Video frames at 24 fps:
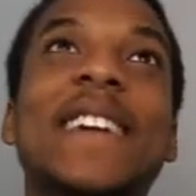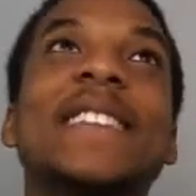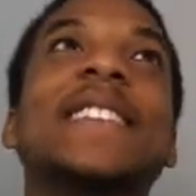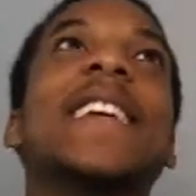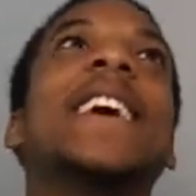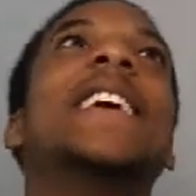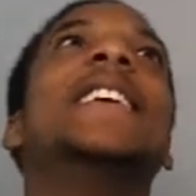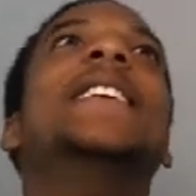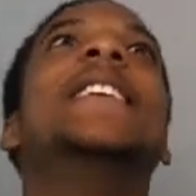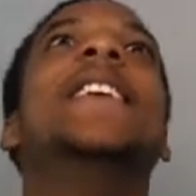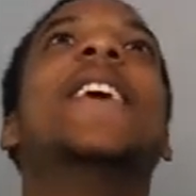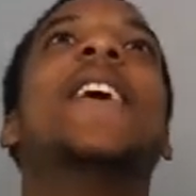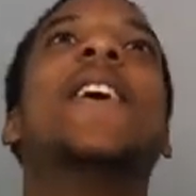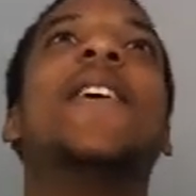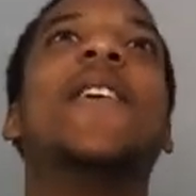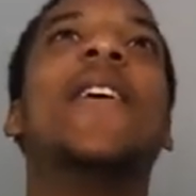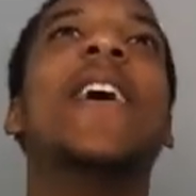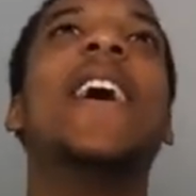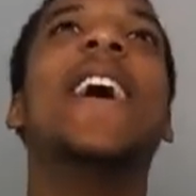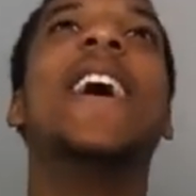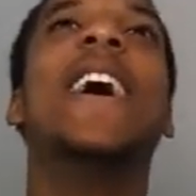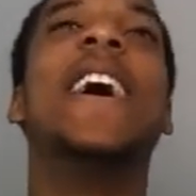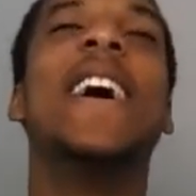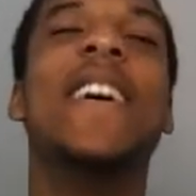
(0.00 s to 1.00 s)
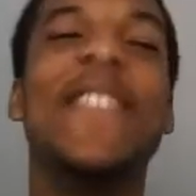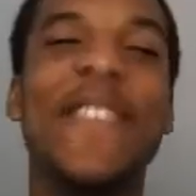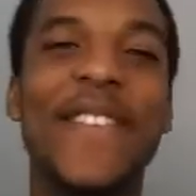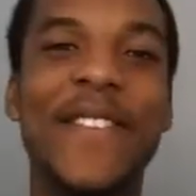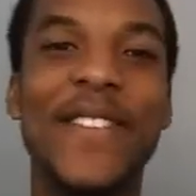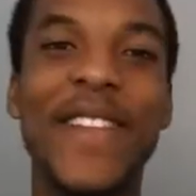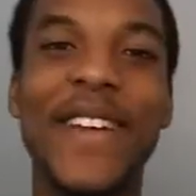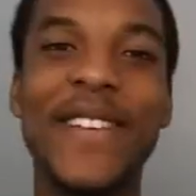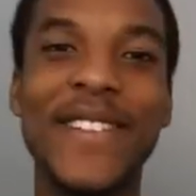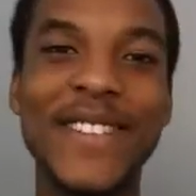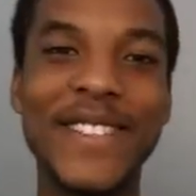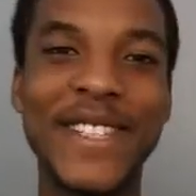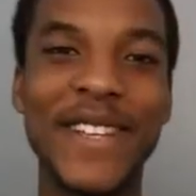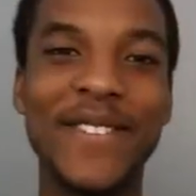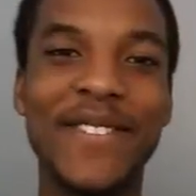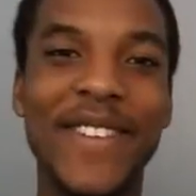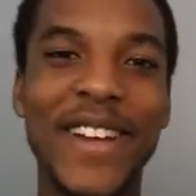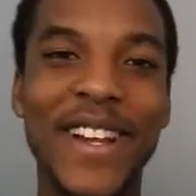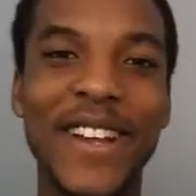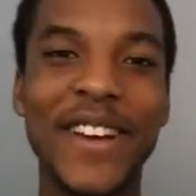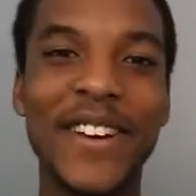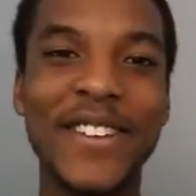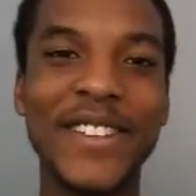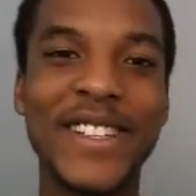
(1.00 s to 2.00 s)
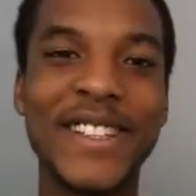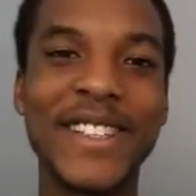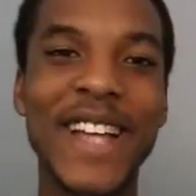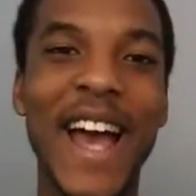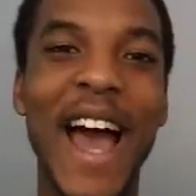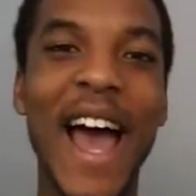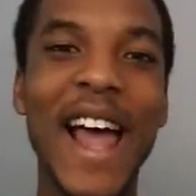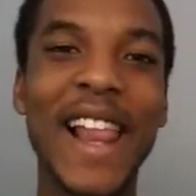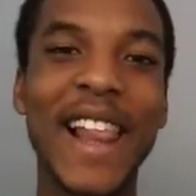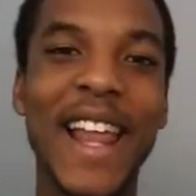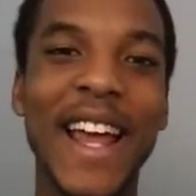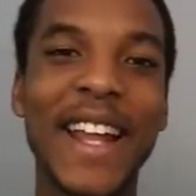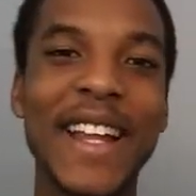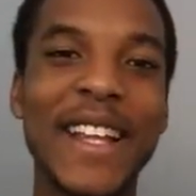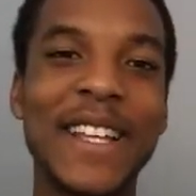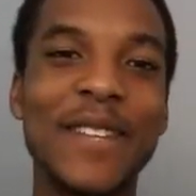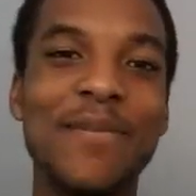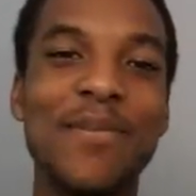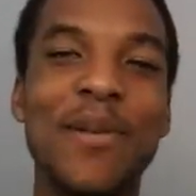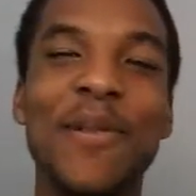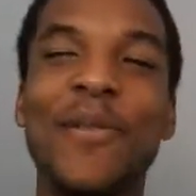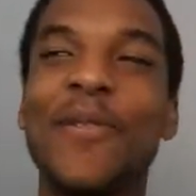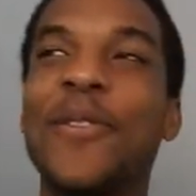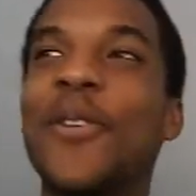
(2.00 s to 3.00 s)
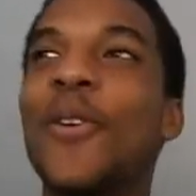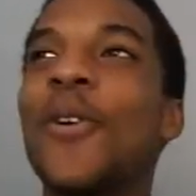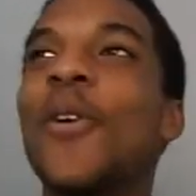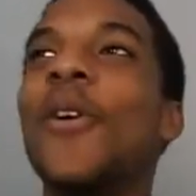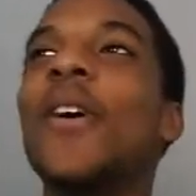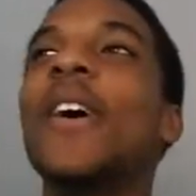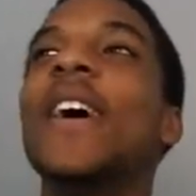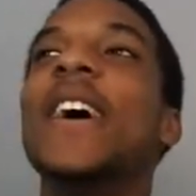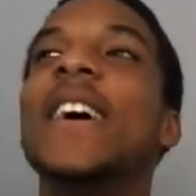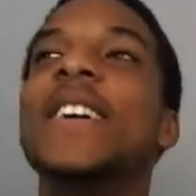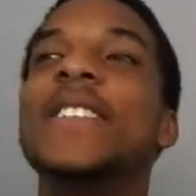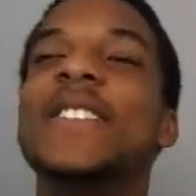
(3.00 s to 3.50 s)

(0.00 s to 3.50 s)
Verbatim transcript: I was like, yo, we've never seen Meliodas act like this before.